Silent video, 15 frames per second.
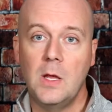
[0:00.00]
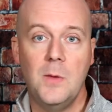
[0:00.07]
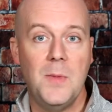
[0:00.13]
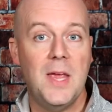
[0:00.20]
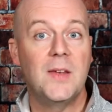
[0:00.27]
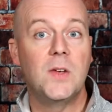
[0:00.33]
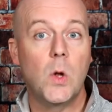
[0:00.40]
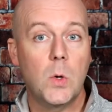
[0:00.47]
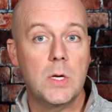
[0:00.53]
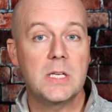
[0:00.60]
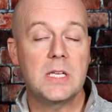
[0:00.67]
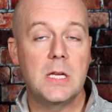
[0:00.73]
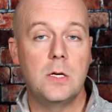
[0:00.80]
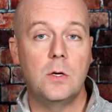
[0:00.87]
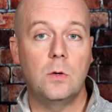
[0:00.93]
You may
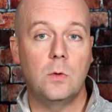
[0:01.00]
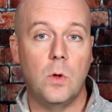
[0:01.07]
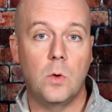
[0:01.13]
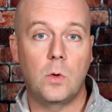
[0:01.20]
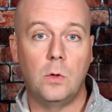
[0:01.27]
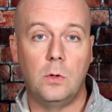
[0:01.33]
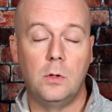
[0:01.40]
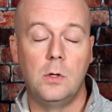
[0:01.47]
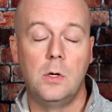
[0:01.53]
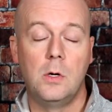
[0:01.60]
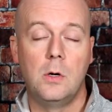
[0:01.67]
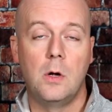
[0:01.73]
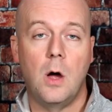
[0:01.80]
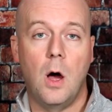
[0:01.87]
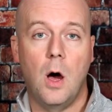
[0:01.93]
notice in your local
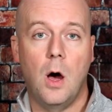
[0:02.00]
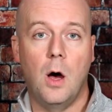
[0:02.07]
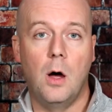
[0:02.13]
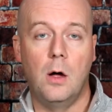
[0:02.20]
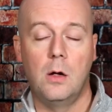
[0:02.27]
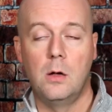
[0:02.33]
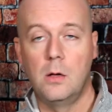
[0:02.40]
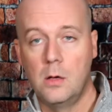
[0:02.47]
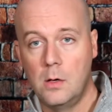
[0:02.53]
uh,